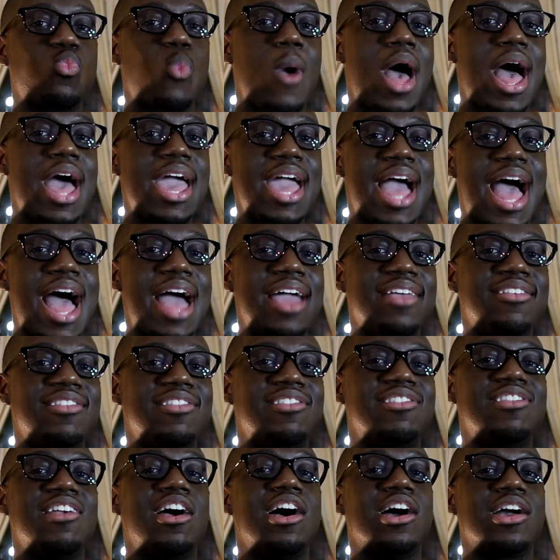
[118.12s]
why I
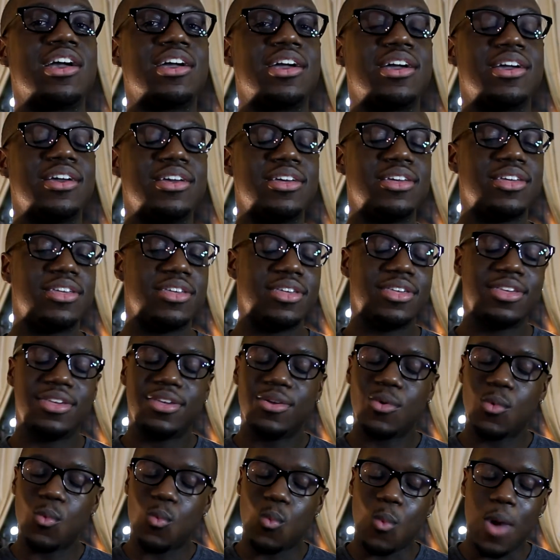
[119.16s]
suck.
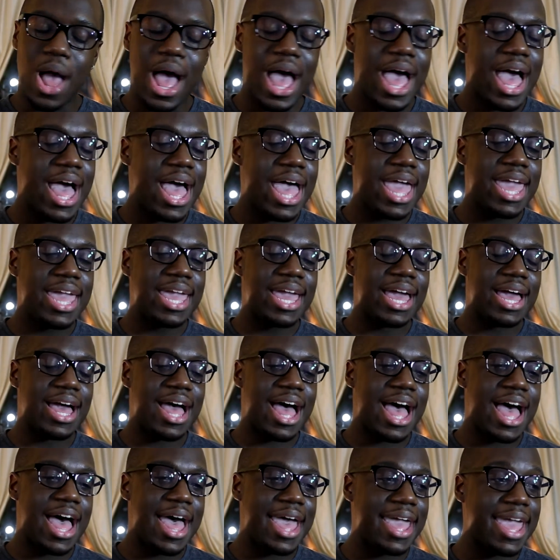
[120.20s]
Why
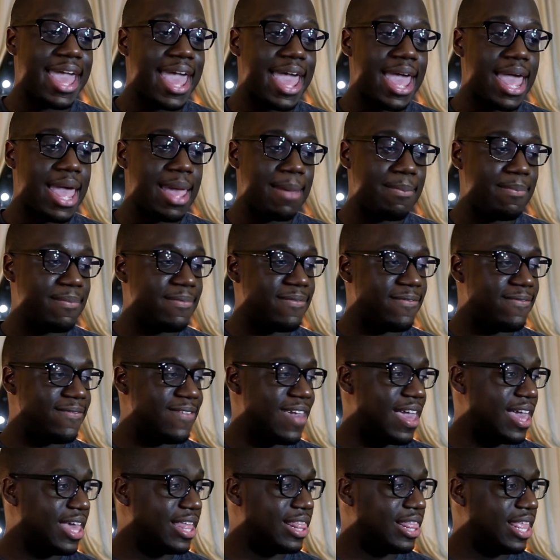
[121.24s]
I am
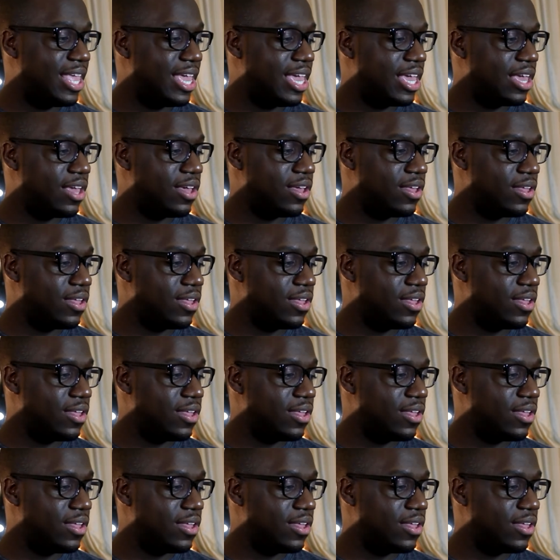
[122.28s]
failing